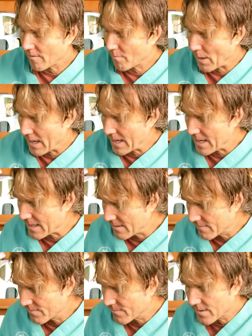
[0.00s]
of pain,
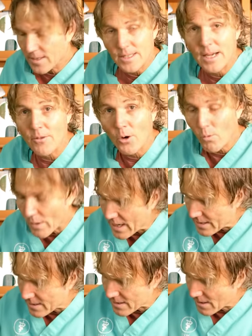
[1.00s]
say their
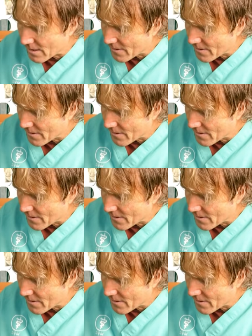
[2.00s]
wrist,